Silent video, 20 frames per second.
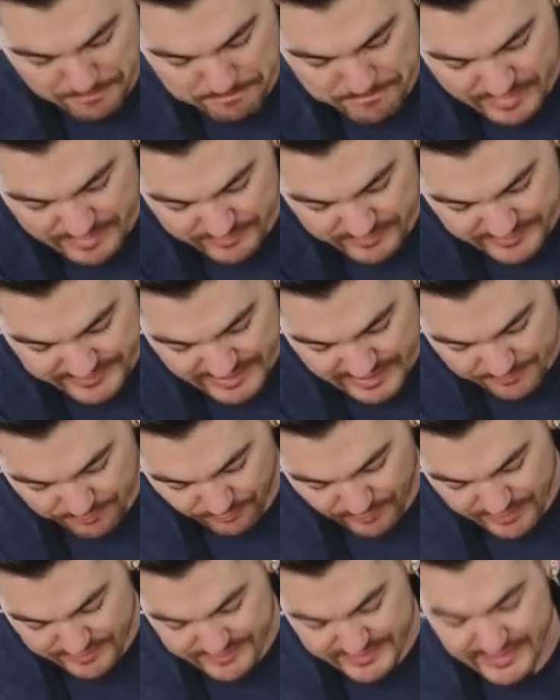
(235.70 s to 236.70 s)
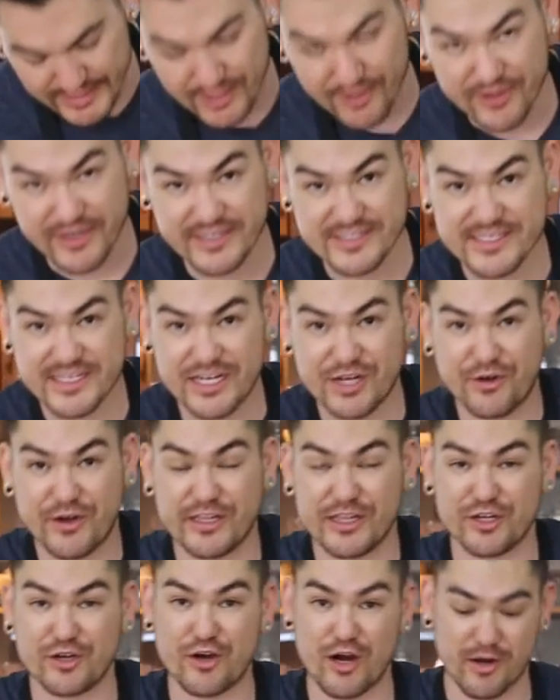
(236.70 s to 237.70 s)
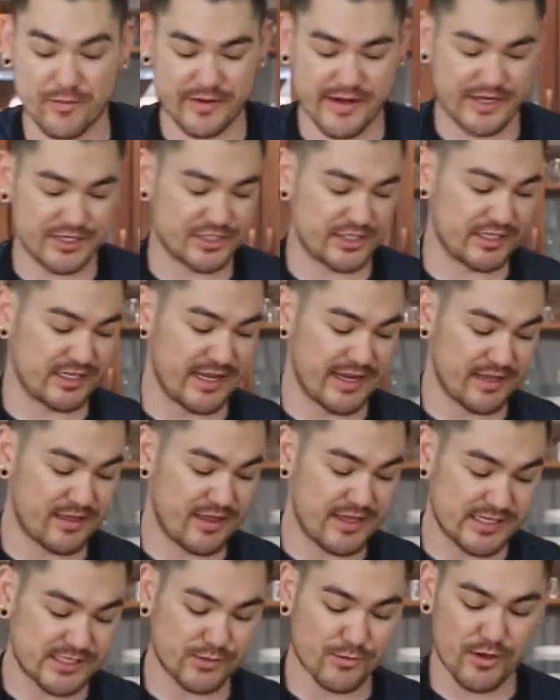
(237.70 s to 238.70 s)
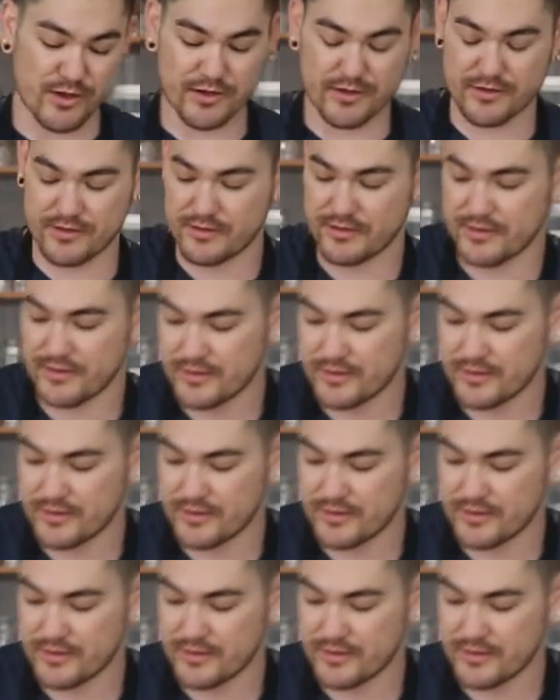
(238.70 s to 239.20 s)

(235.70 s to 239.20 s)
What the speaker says: bubbling up around here, and it's going to create a little carbonation. Like this one,